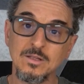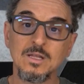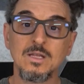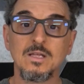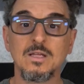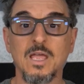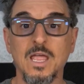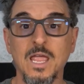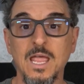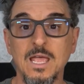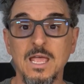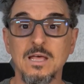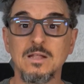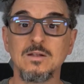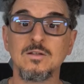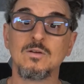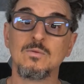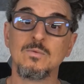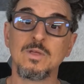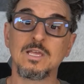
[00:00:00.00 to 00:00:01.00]
and
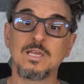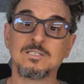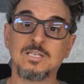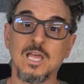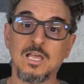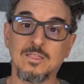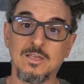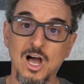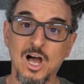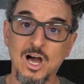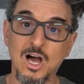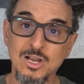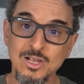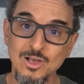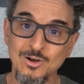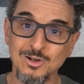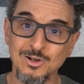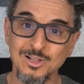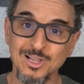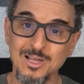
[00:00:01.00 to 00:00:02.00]
we could take the audio
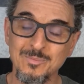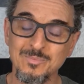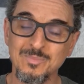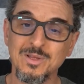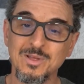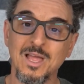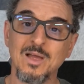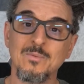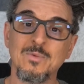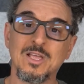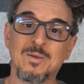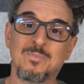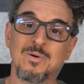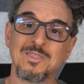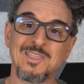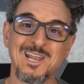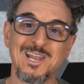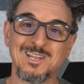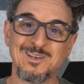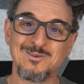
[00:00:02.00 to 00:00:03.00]
clip and we could put
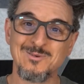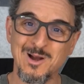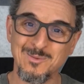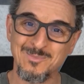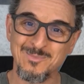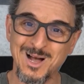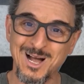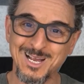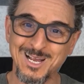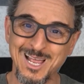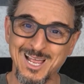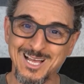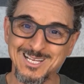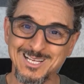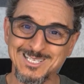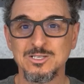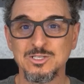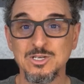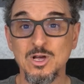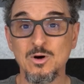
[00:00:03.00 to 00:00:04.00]
that into our
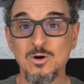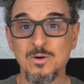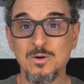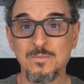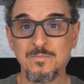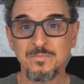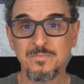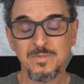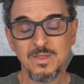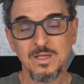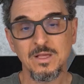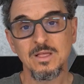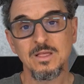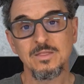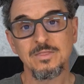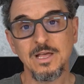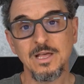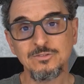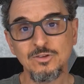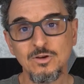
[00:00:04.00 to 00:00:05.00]
podcast. So
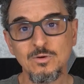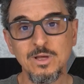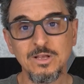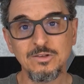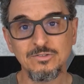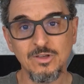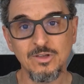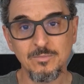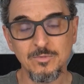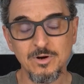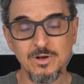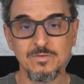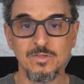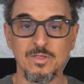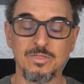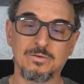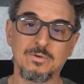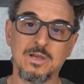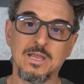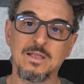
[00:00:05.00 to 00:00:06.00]
that's a quick summary of the
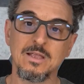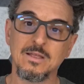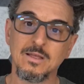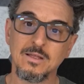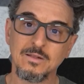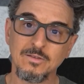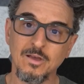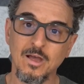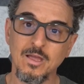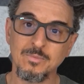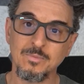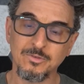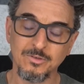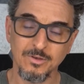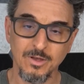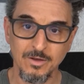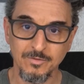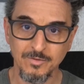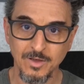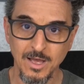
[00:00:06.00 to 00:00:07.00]
3 types
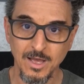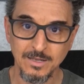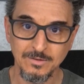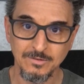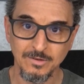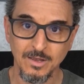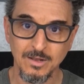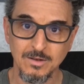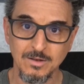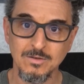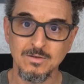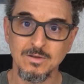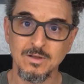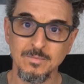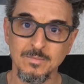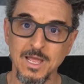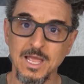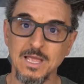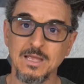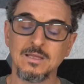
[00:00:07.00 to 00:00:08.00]
of content you can
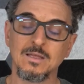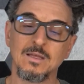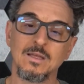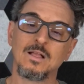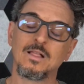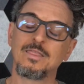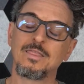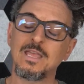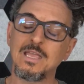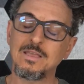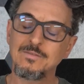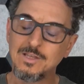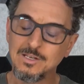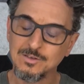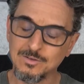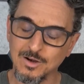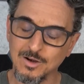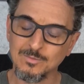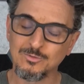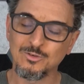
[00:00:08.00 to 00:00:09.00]
make. Think of it in
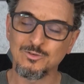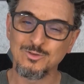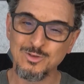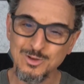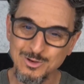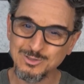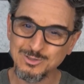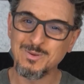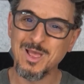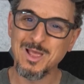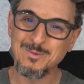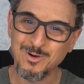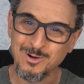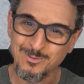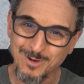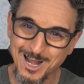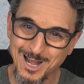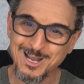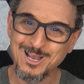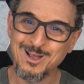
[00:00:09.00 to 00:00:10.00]
terms of newspaper,
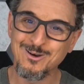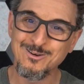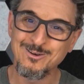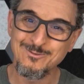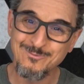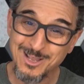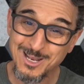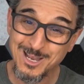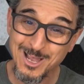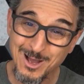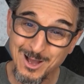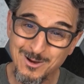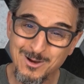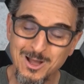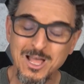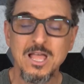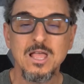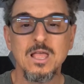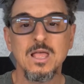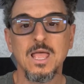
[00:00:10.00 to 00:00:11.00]
radio, and video.
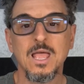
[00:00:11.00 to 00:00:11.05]
And